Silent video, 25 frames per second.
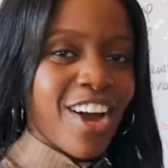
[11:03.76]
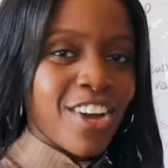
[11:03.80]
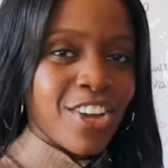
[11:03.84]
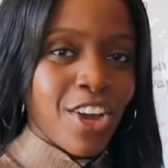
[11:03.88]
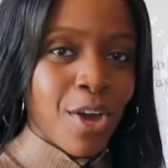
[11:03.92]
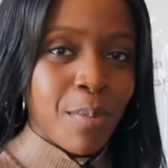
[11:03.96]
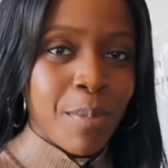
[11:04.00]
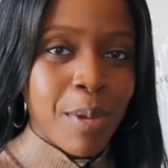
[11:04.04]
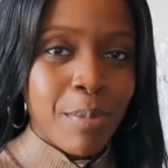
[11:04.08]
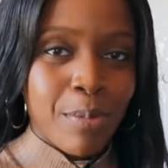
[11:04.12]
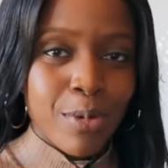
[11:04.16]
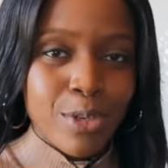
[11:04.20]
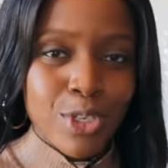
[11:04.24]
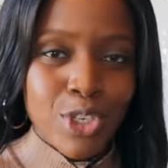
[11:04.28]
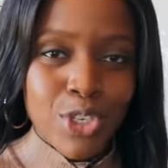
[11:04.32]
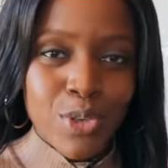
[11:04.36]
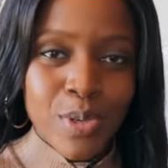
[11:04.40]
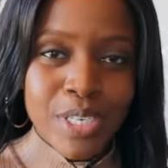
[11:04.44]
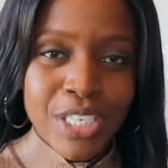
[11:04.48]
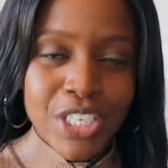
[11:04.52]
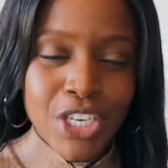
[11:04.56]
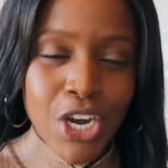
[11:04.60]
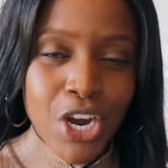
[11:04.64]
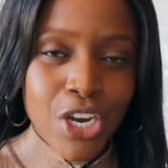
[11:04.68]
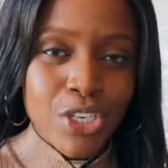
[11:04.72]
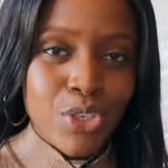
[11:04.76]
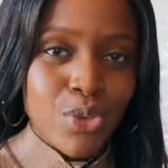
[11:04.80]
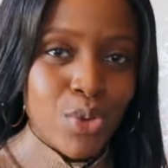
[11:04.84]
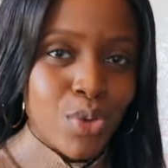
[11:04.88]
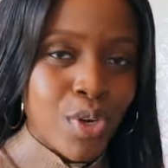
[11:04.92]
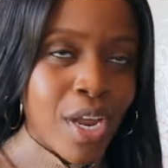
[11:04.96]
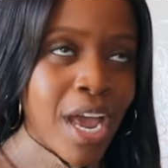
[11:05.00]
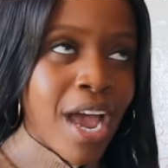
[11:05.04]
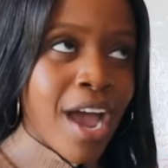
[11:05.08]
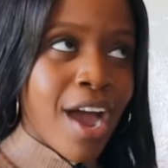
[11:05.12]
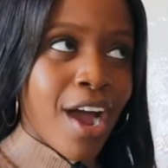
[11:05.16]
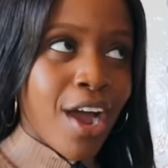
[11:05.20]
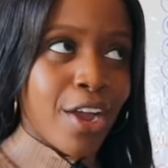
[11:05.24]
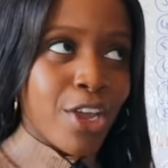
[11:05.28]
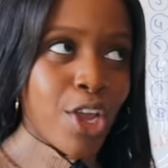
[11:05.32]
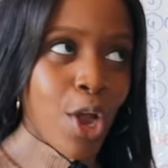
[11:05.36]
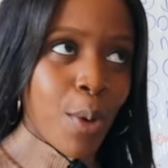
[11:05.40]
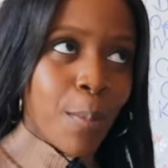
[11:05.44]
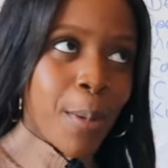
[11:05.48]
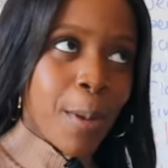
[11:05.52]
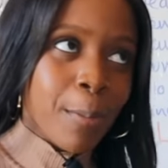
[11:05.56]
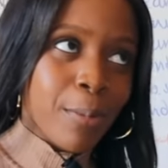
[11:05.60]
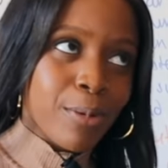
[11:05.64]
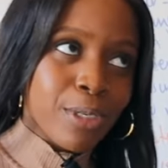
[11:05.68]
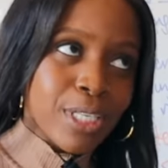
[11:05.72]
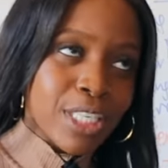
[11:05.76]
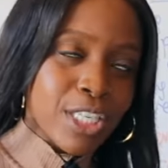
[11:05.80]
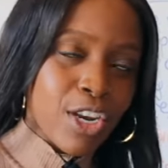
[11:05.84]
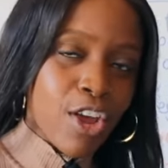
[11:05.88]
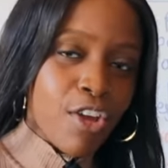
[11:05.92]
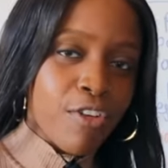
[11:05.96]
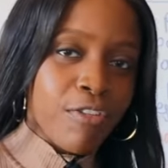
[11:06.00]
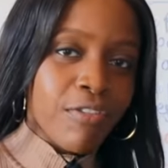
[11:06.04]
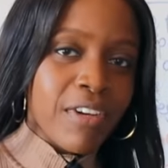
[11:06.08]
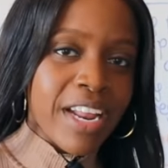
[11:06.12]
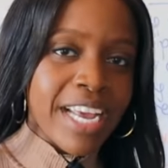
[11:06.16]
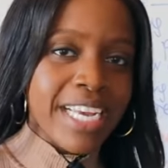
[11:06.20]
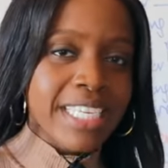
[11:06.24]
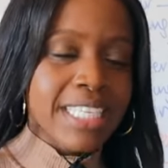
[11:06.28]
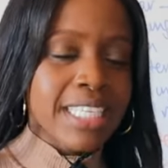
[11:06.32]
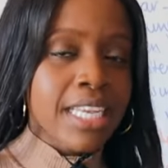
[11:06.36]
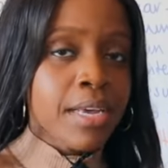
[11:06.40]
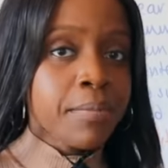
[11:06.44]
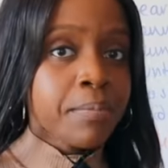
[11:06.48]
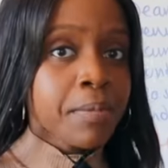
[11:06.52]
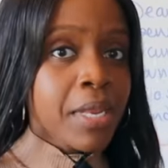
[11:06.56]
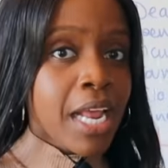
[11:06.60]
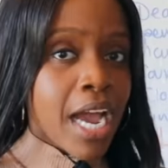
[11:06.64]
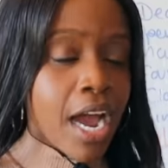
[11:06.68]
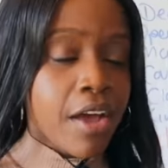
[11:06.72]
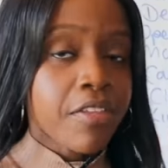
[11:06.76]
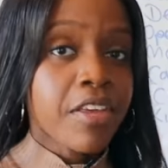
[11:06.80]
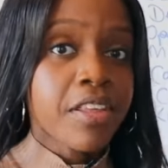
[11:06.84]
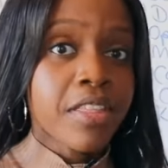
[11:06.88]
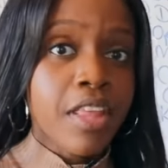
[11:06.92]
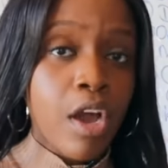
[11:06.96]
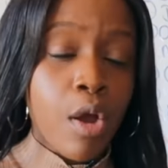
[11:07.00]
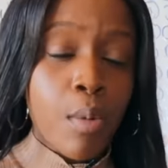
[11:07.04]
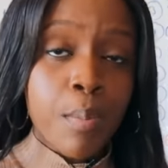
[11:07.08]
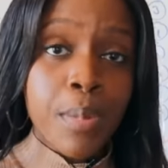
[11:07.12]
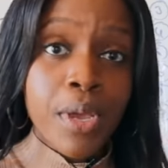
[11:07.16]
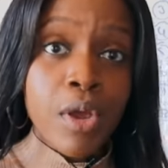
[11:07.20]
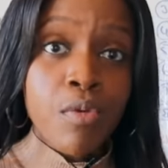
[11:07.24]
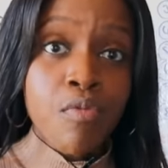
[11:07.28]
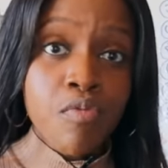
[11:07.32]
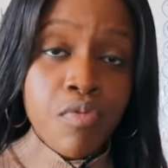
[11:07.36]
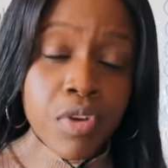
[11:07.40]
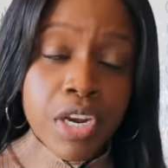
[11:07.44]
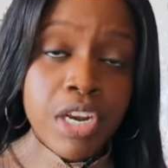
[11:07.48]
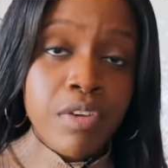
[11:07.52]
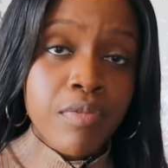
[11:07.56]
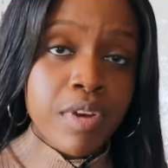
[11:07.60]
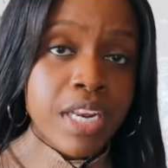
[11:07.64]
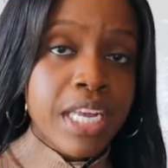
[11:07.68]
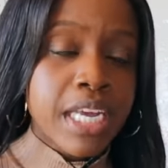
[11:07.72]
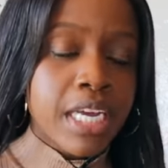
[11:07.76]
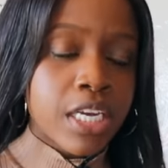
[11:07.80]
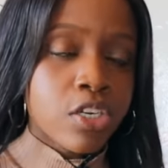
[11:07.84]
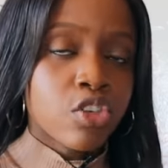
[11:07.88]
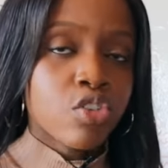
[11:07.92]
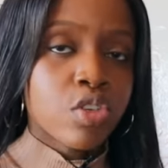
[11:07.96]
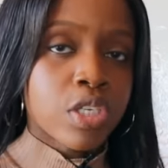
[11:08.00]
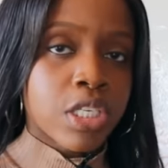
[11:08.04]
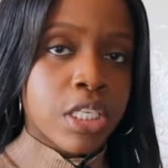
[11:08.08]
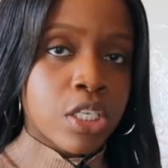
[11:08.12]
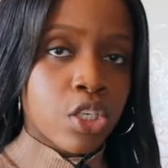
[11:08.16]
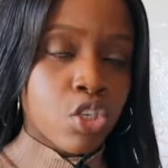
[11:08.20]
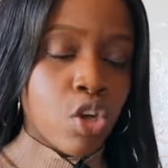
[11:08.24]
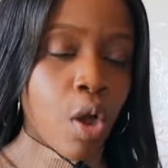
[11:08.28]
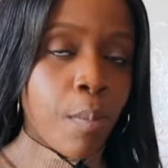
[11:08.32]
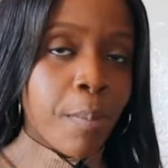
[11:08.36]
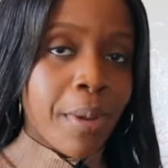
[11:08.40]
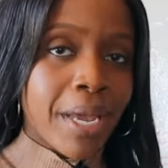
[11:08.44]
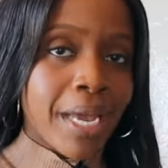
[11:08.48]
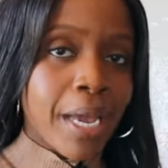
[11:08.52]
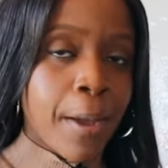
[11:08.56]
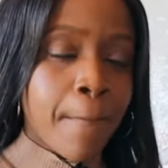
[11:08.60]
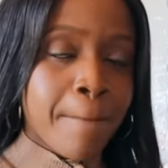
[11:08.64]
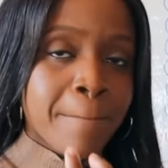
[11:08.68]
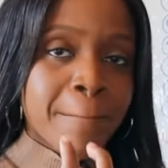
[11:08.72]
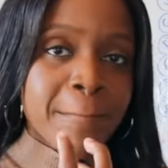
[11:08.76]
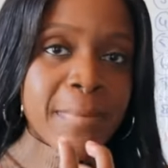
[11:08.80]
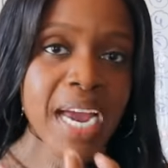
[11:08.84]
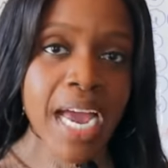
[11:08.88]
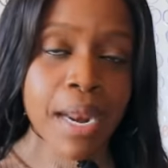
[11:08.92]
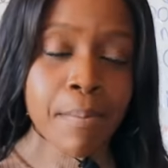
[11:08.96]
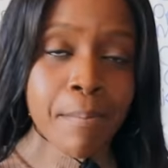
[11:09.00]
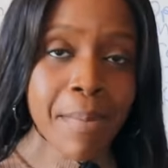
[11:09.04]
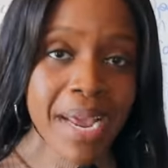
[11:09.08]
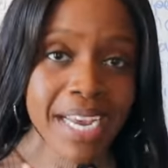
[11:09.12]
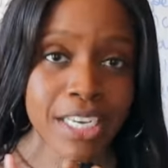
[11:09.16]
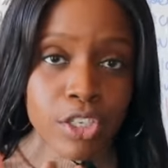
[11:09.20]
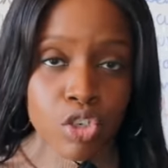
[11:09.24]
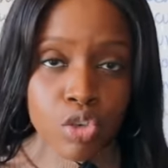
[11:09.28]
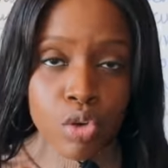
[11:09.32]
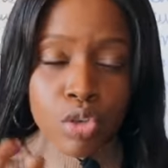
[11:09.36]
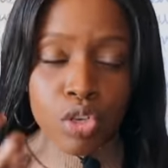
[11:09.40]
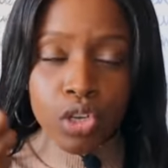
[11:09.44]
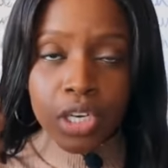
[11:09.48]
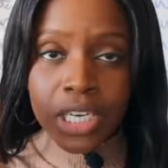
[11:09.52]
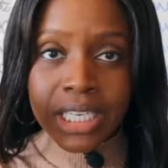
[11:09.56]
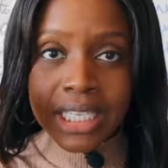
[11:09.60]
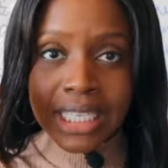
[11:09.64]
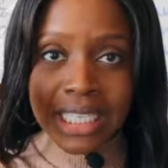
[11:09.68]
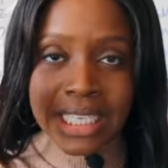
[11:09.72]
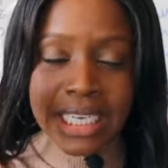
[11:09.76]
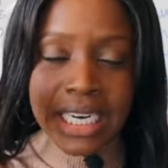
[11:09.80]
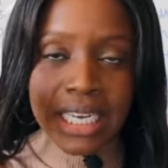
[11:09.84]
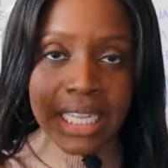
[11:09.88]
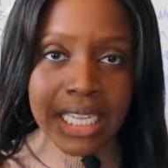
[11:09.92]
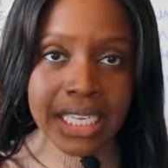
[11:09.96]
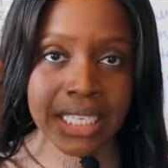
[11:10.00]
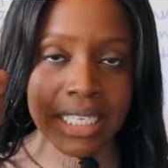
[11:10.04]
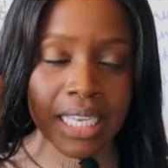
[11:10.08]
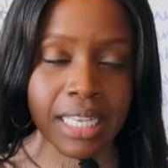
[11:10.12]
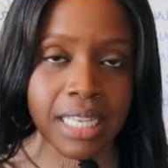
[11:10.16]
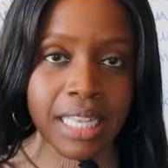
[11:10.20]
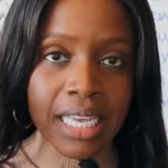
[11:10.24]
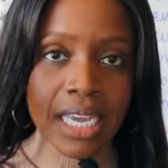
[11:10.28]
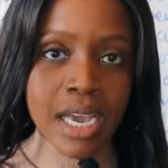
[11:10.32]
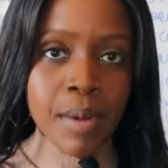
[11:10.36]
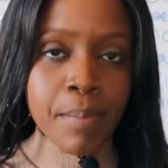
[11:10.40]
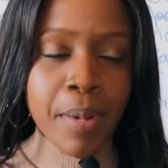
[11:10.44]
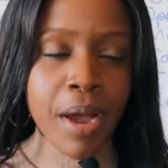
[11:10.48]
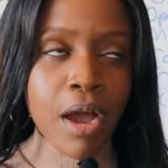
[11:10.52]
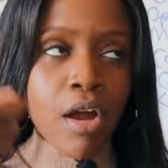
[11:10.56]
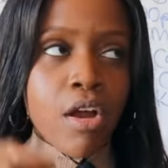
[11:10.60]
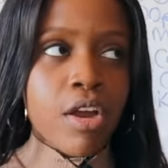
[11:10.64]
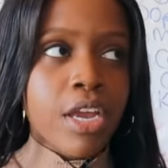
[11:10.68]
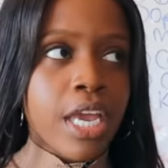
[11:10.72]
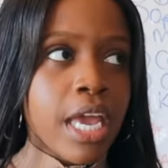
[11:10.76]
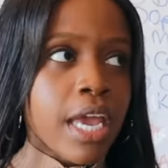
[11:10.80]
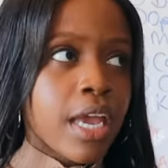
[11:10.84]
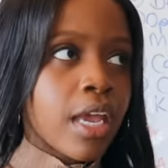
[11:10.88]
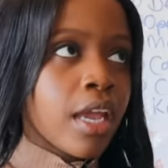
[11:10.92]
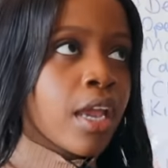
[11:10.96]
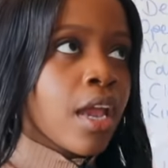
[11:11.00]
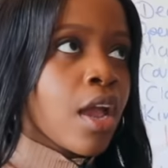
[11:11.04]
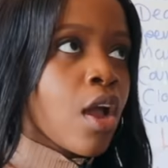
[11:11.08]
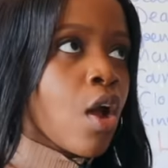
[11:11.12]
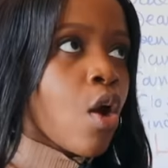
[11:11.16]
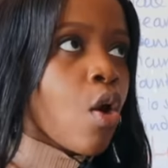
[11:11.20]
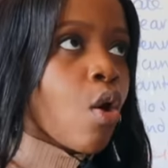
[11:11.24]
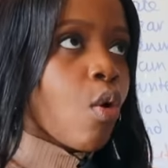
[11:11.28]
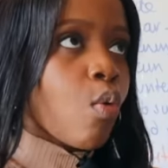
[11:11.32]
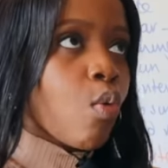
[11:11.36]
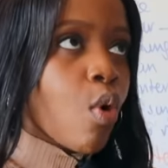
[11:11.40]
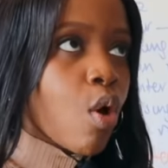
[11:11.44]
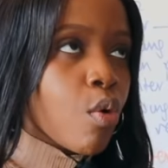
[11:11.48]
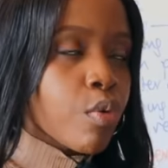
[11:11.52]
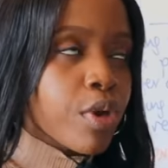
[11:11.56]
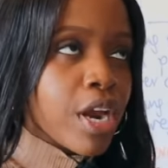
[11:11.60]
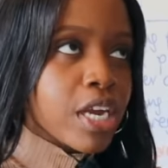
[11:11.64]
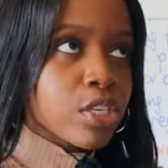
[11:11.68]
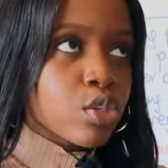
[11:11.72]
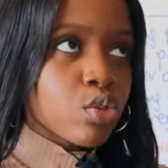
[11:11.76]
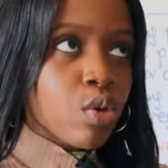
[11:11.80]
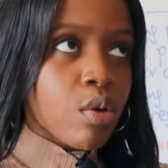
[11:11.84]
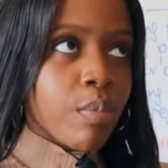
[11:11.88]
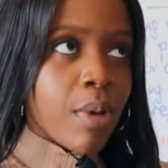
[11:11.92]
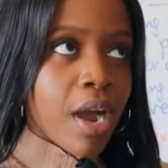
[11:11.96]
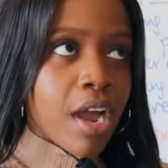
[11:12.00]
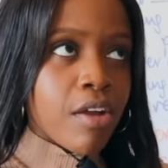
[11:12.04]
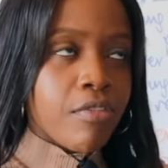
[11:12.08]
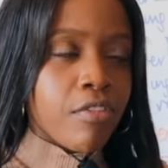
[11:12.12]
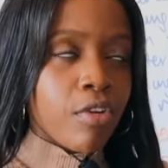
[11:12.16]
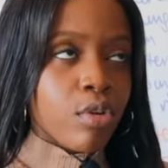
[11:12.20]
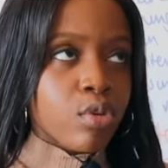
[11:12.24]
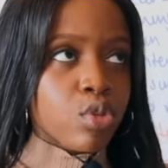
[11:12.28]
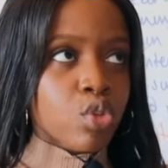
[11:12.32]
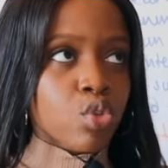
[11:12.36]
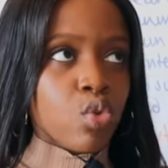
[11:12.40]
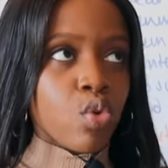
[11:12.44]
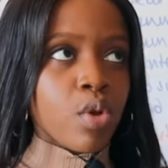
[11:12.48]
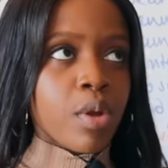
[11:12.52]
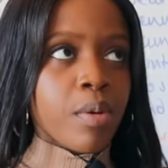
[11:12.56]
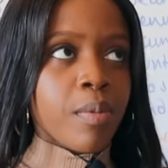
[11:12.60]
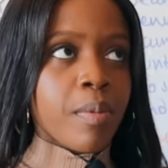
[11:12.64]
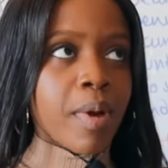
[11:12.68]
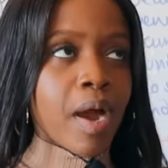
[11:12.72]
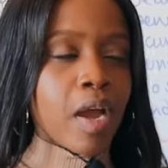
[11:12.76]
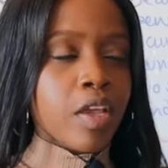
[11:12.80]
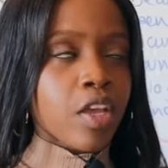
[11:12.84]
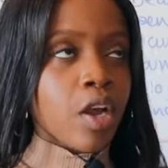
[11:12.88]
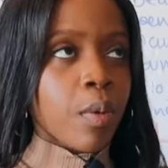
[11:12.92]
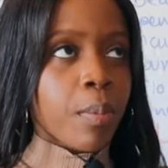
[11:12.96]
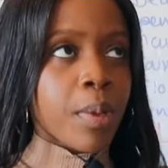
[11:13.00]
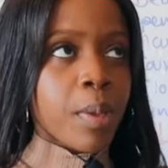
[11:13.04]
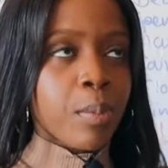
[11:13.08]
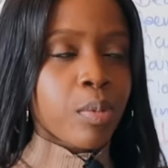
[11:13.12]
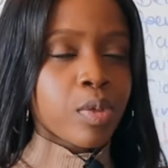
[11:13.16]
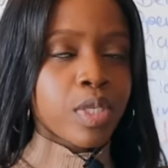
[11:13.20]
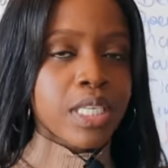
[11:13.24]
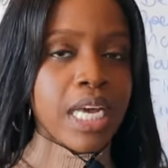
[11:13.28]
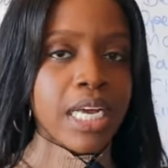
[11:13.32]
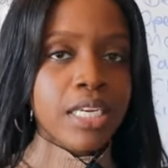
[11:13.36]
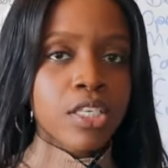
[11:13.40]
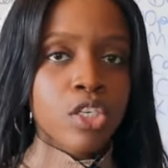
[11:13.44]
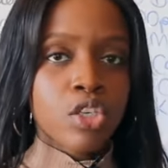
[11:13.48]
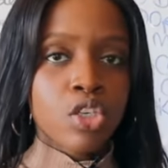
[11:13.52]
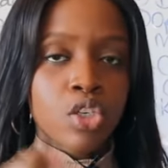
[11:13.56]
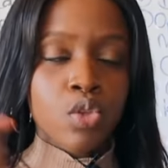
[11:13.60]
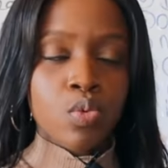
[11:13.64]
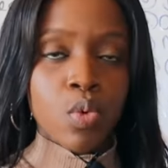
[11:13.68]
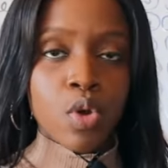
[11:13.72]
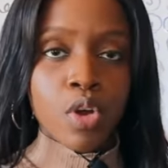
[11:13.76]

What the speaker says: Are young people too entitled? Are young people snowflakes? I think that would be a really, really interesting topic. And make sure you consider this and think about, okay, what would I talk about if I was talking about young people's attitudes?